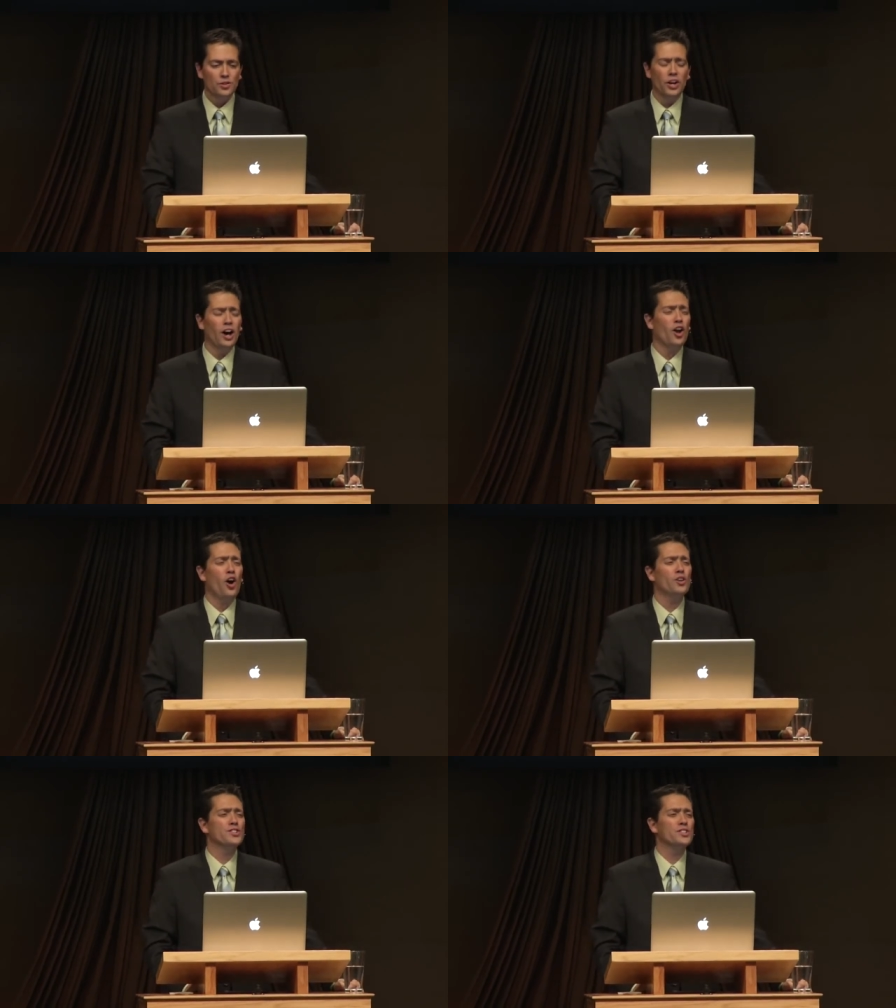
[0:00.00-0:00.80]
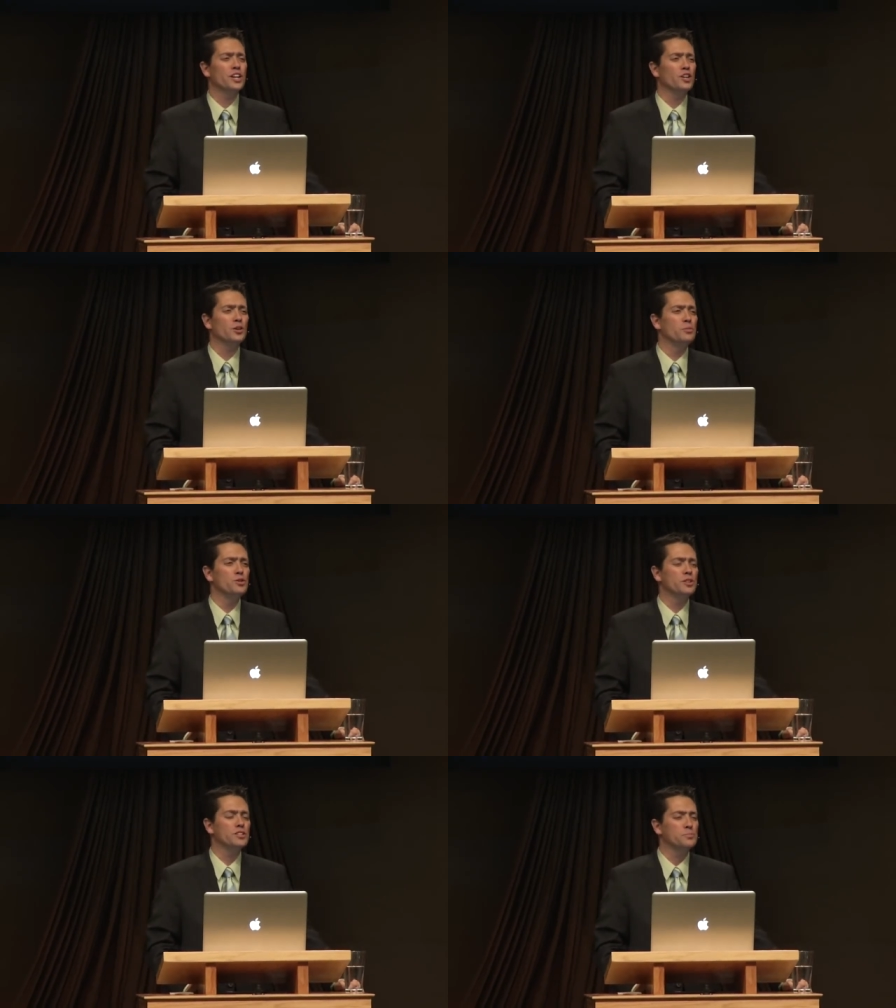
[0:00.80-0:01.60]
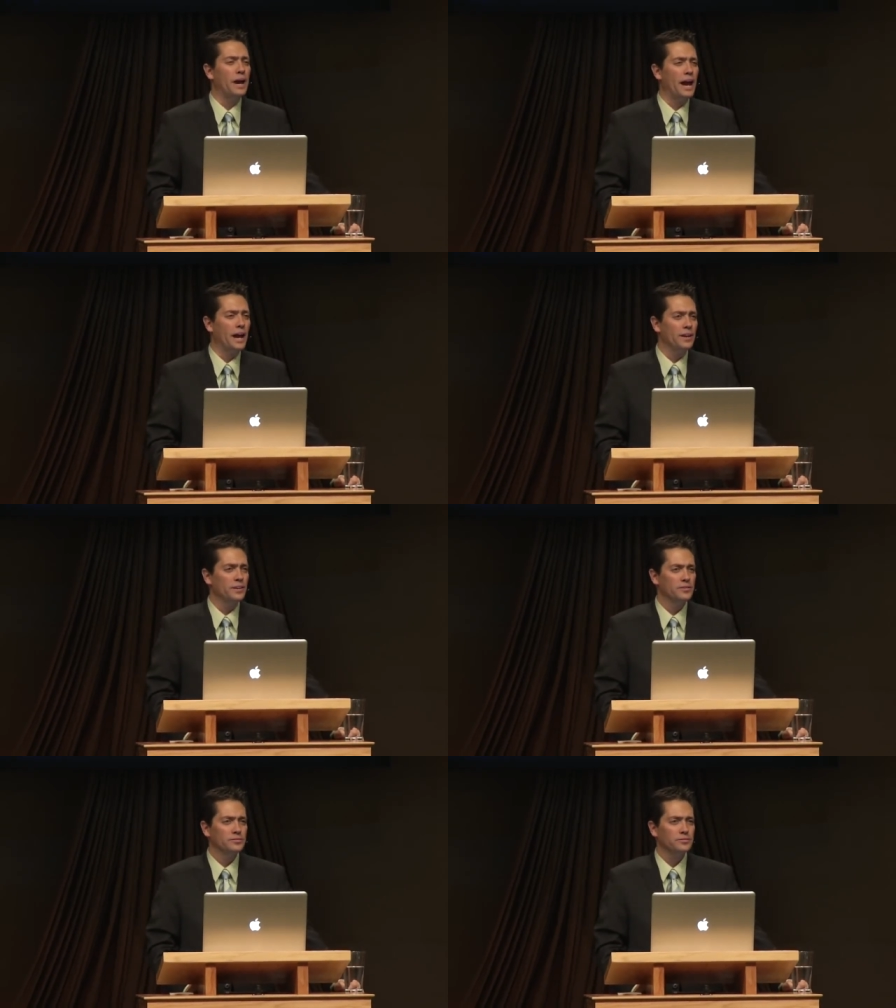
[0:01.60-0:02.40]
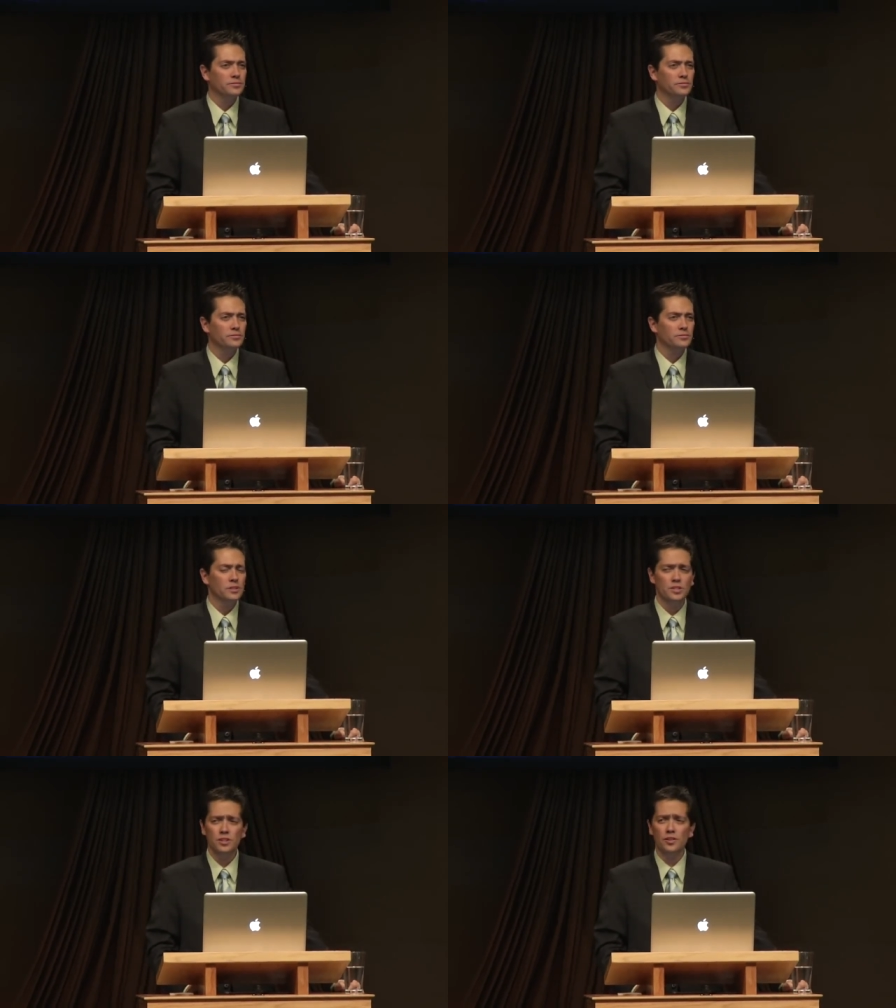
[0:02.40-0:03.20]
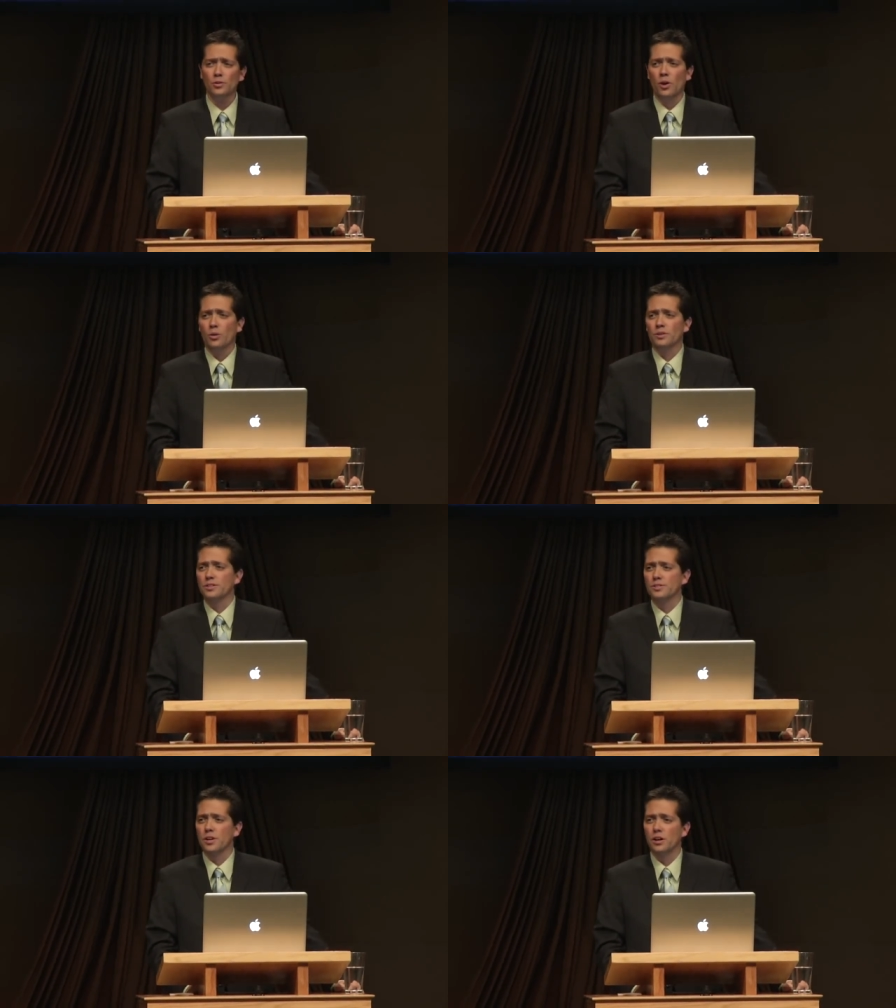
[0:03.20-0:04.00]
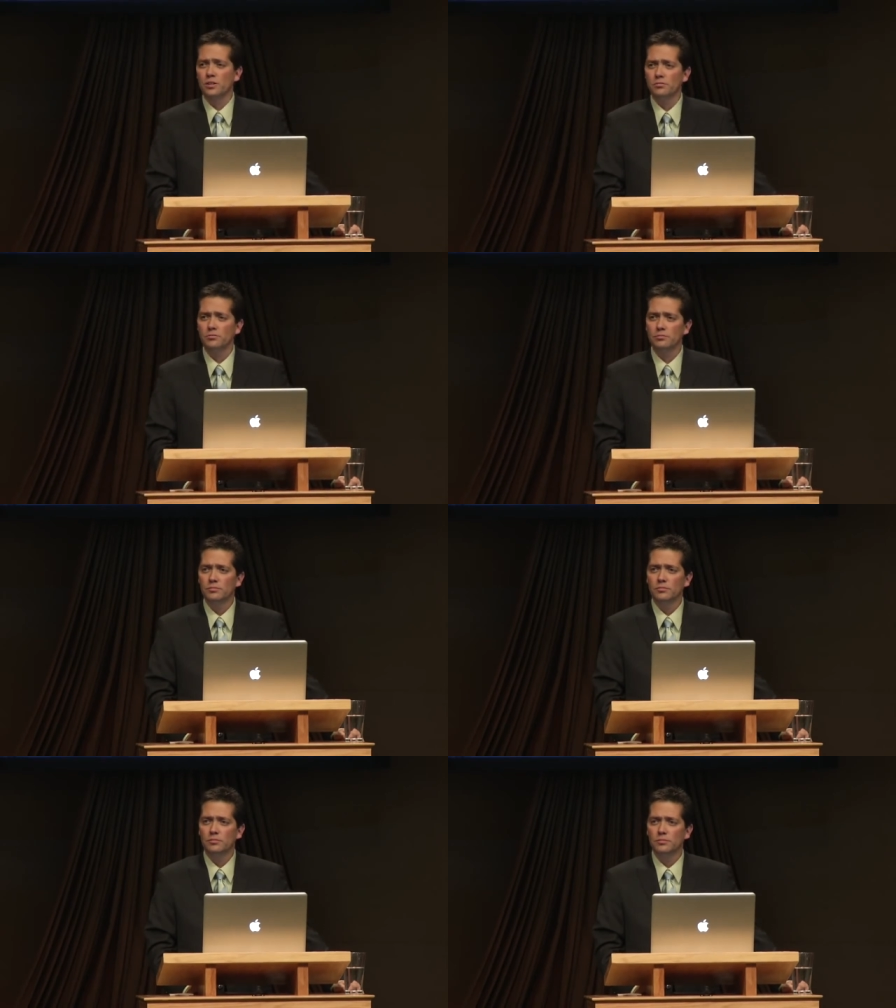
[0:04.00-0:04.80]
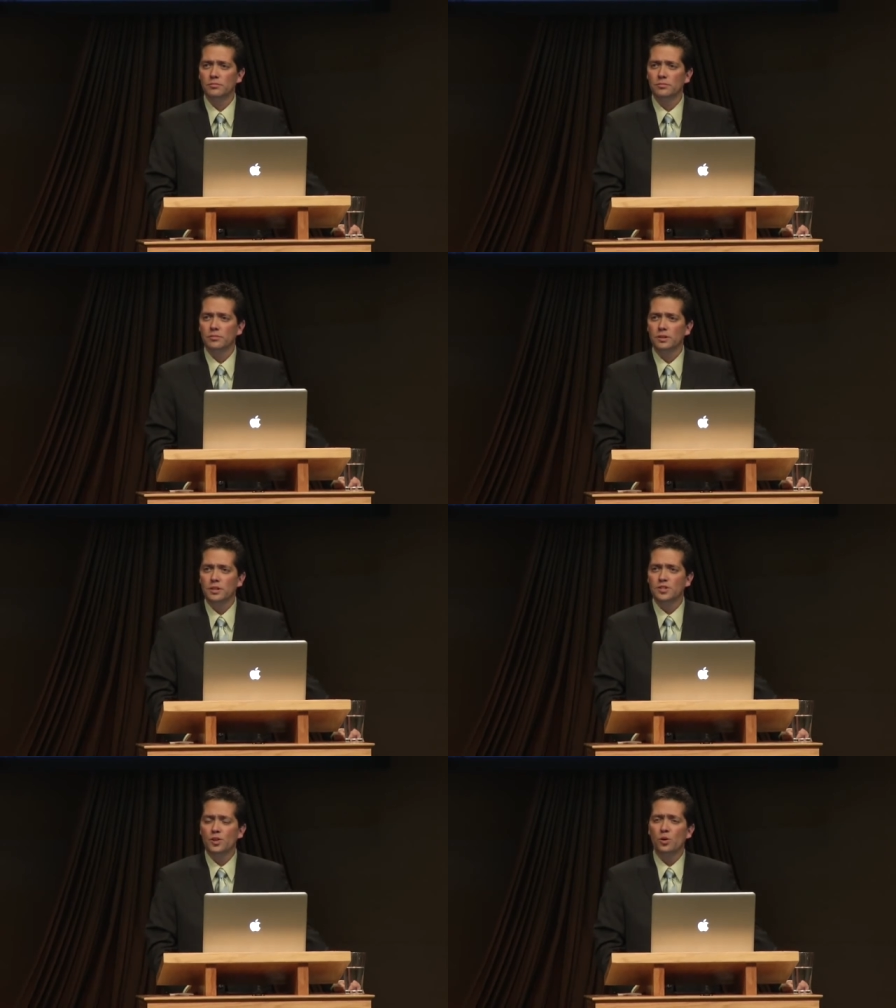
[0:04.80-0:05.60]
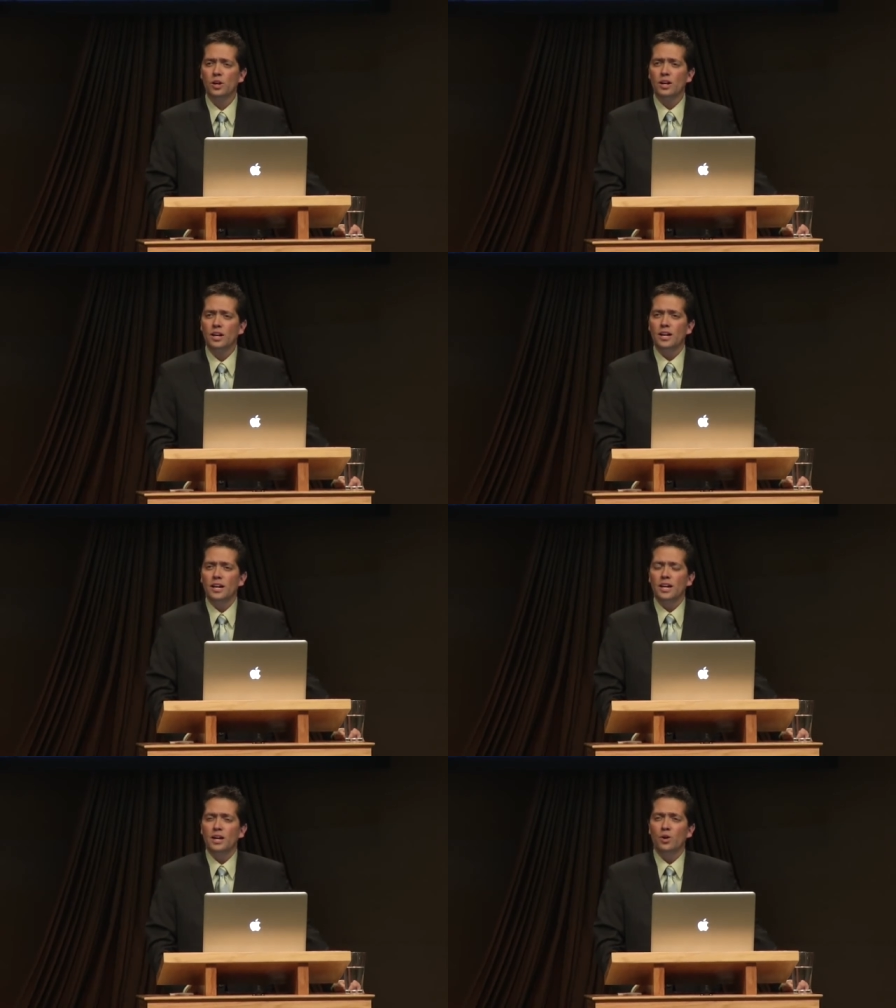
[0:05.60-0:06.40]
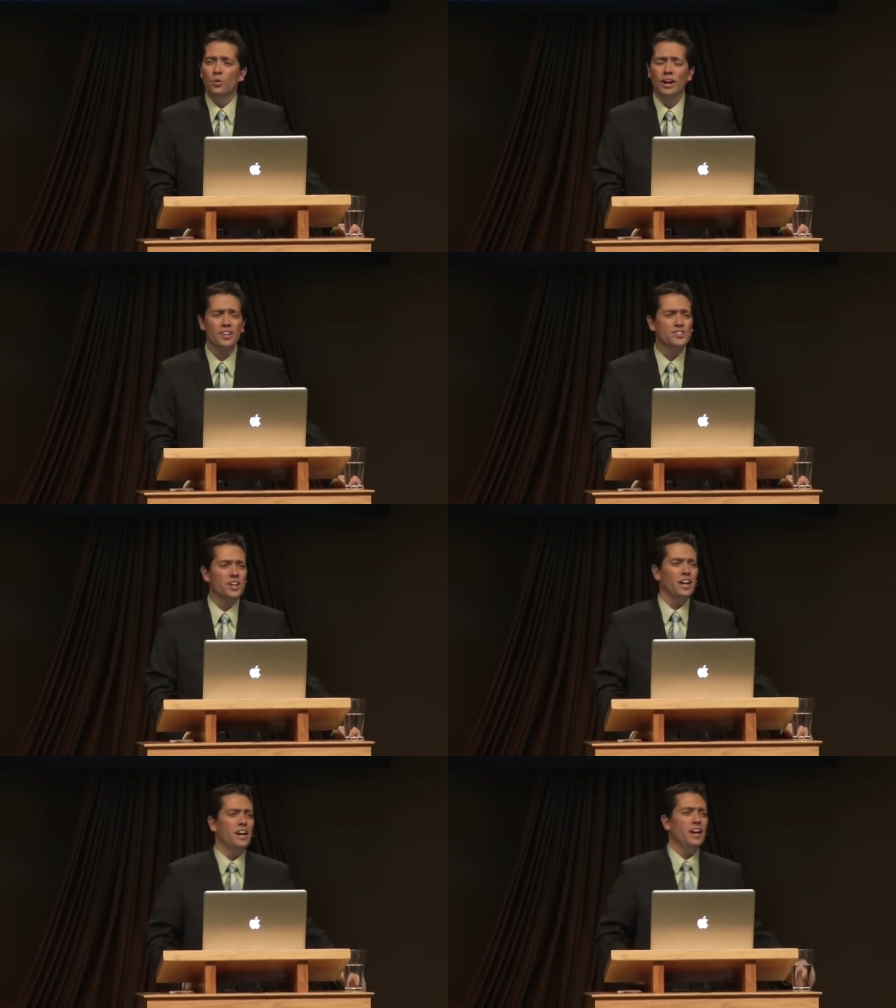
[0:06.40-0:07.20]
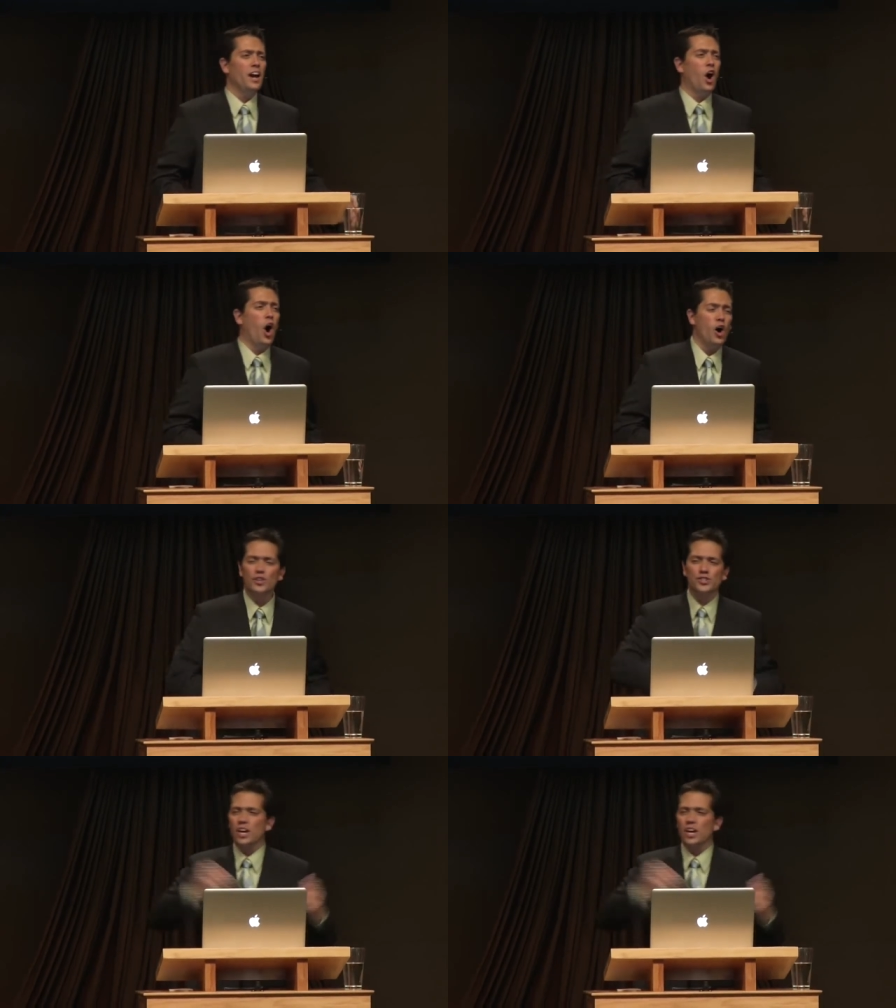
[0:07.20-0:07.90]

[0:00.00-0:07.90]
So, not all secular music is bad. There's nothing wrong with this song. So, we're not saying all